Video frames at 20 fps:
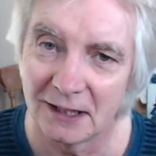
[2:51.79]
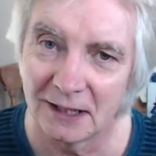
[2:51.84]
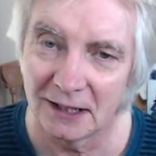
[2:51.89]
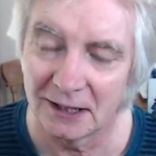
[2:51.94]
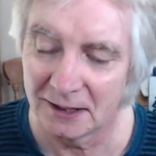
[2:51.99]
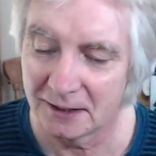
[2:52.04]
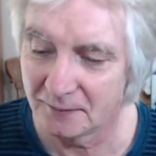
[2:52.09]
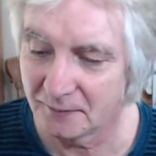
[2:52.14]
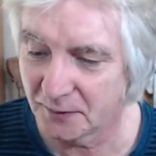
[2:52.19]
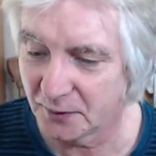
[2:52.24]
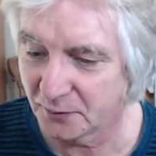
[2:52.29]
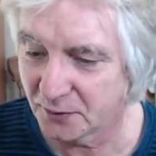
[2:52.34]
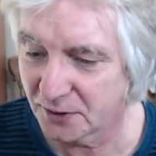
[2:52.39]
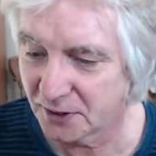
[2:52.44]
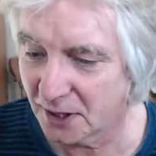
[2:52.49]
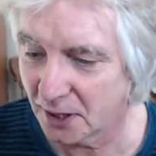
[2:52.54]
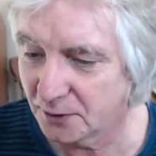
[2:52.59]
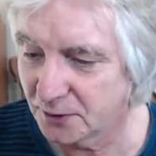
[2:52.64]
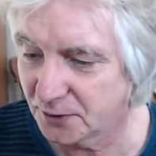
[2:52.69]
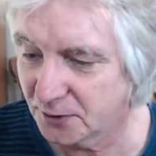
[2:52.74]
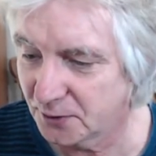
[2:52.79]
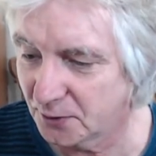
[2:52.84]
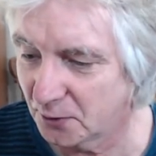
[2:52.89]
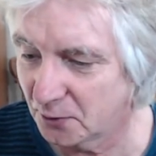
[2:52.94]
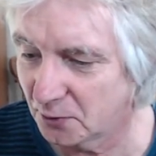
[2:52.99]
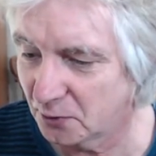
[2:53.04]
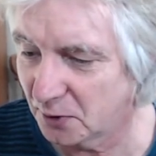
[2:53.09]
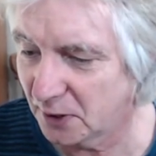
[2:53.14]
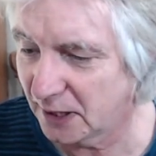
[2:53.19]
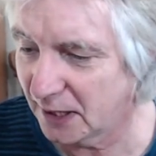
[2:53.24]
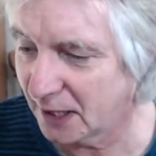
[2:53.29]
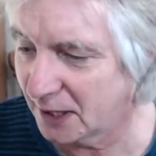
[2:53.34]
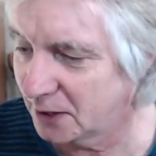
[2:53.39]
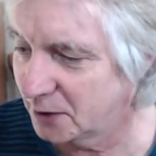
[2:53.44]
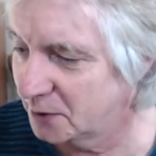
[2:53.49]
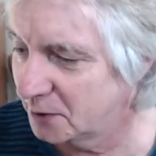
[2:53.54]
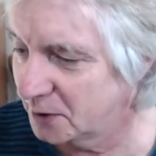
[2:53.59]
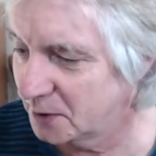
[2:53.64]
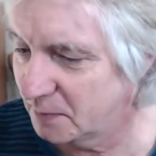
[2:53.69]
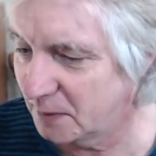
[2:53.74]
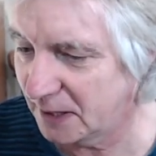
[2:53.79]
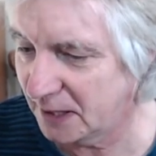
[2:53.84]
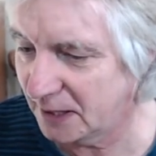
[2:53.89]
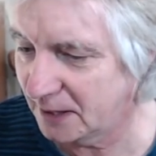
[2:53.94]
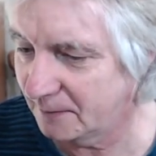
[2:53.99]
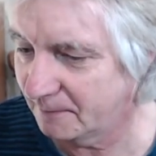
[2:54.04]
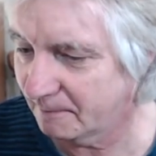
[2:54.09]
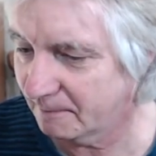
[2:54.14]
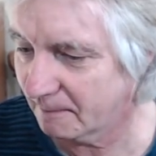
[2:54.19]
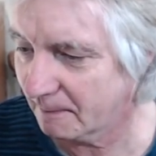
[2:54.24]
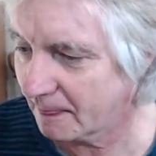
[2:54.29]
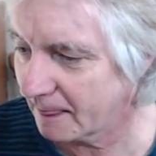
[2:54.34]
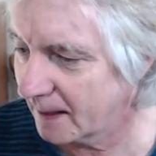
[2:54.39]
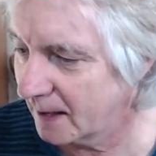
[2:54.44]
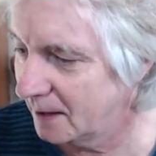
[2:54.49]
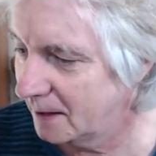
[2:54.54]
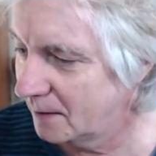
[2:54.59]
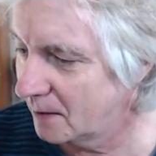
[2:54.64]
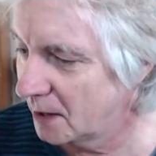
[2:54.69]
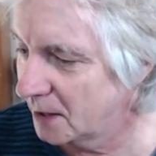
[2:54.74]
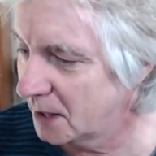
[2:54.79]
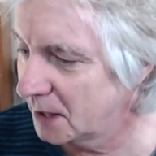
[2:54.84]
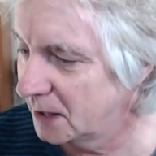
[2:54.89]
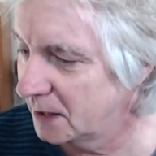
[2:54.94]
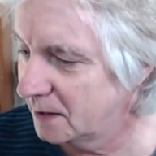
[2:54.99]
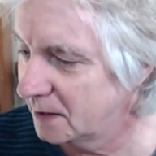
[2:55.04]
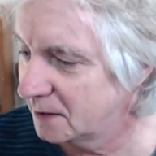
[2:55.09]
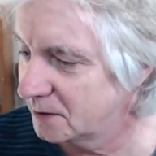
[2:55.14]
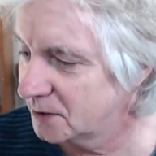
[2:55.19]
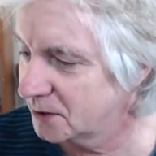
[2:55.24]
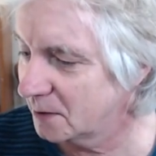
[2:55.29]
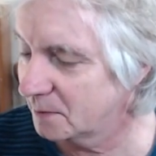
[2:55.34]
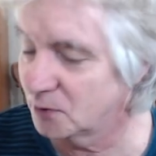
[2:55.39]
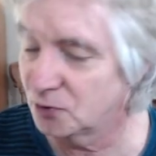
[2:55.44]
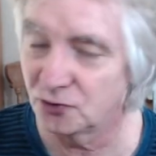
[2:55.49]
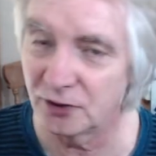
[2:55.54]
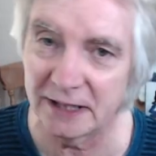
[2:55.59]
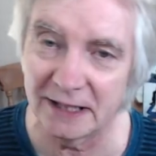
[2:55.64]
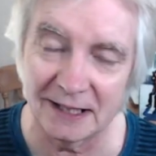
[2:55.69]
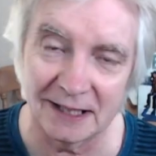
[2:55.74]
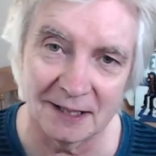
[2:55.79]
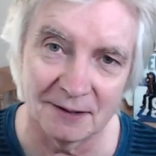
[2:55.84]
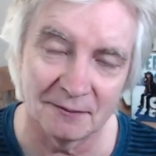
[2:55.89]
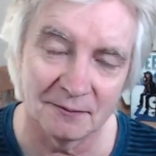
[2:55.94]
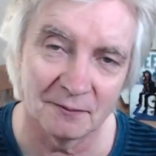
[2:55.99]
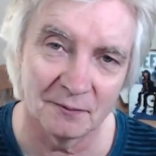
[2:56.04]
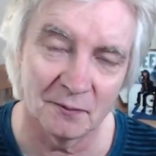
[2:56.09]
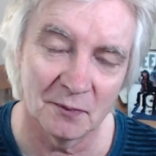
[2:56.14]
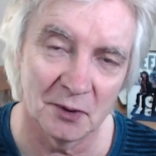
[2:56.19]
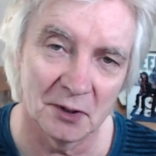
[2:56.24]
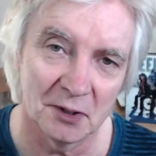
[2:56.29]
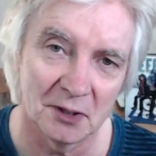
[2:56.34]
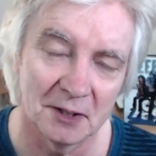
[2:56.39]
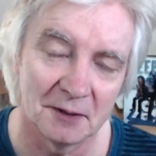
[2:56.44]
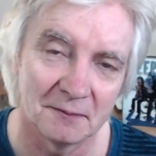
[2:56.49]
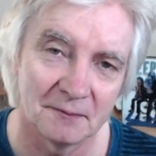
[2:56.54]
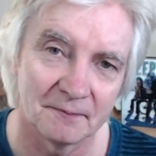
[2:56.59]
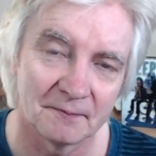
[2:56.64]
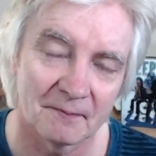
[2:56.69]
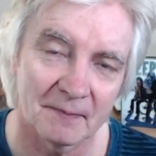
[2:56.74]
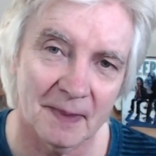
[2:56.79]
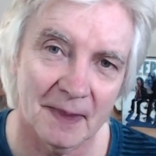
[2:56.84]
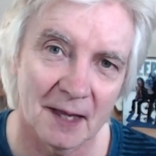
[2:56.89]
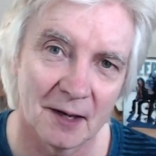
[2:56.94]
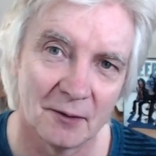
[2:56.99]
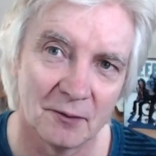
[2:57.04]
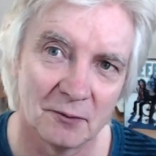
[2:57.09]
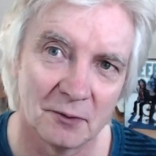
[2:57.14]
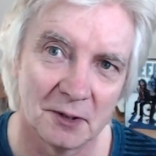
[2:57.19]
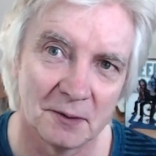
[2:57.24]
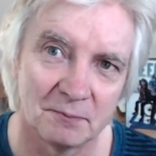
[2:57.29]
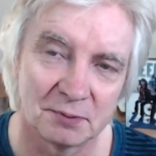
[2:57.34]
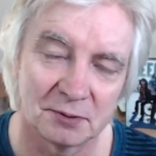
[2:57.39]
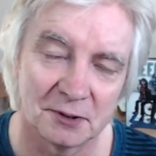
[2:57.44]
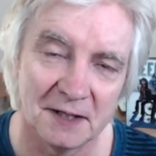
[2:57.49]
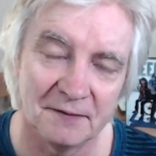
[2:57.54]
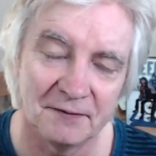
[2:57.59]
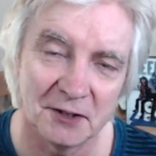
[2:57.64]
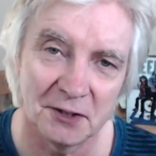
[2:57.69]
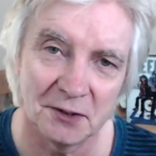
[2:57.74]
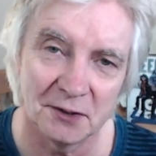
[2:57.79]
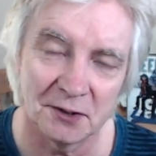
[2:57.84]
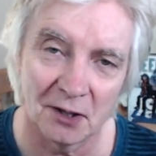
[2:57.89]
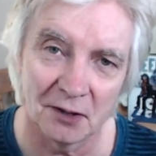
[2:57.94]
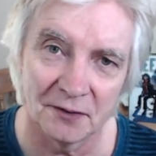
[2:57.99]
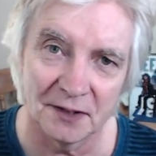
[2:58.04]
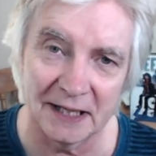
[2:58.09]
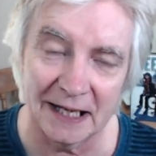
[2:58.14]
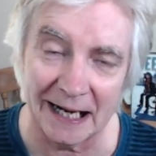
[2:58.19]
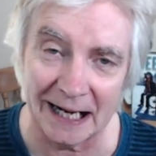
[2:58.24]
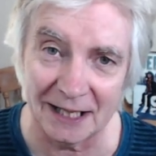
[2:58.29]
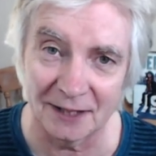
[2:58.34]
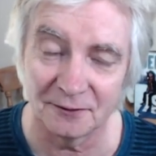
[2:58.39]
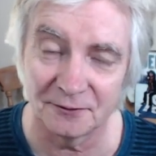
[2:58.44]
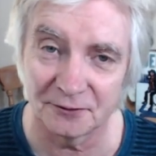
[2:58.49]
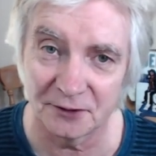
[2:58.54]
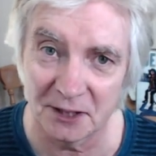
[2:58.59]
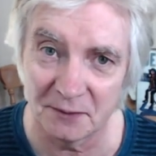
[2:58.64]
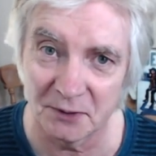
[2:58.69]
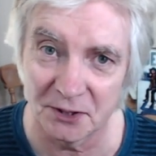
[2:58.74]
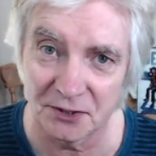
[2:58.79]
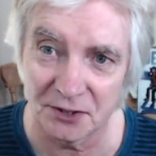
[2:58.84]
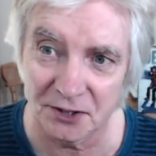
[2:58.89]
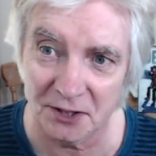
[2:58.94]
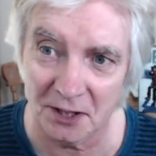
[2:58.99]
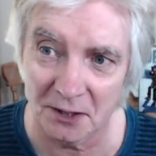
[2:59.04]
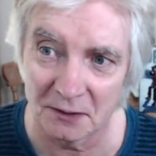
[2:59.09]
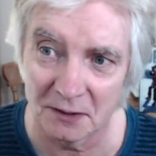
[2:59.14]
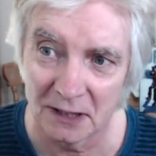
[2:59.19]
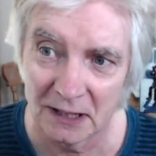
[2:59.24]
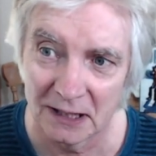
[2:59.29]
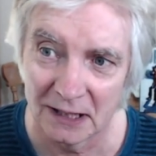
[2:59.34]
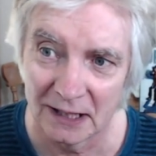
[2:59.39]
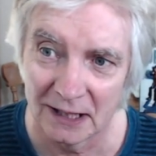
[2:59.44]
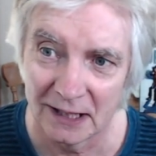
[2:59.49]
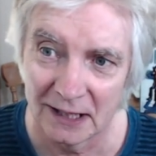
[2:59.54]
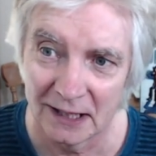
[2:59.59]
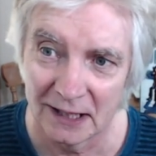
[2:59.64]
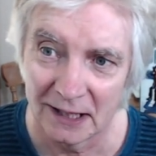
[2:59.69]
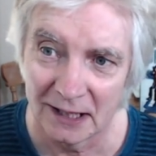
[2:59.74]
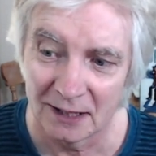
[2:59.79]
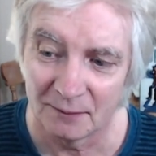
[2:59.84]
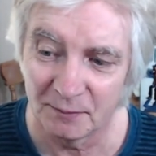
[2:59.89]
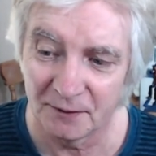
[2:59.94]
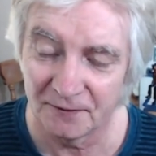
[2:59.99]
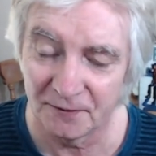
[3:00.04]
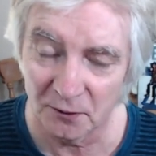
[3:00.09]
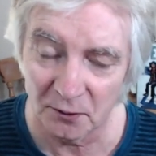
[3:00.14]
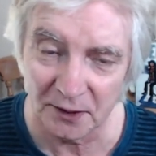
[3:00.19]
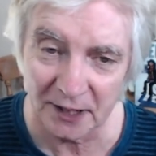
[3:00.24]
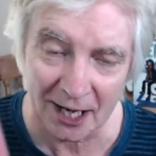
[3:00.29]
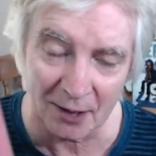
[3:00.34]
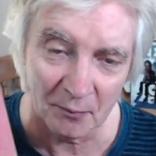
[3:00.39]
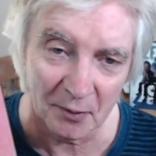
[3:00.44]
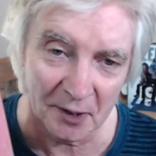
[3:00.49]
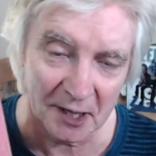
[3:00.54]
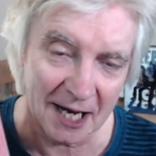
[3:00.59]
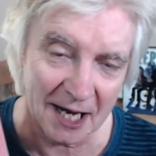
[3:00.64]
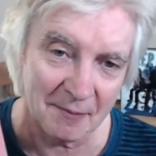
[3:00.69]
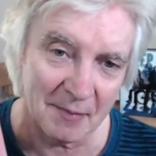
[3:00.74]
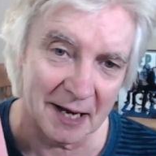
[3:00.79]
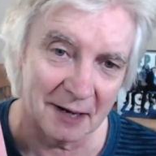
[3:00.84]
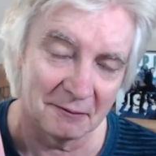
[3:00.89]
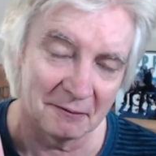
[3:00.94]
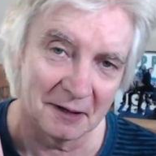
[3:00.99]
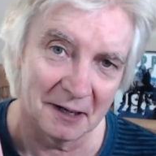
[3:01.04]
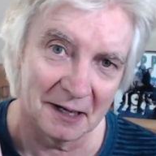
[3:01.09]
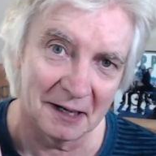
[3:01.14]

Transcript: There was Ghost Story, and it could have been I'm Gonna Stop Drinking, were previewed on the Alan Freeman show before the album came out,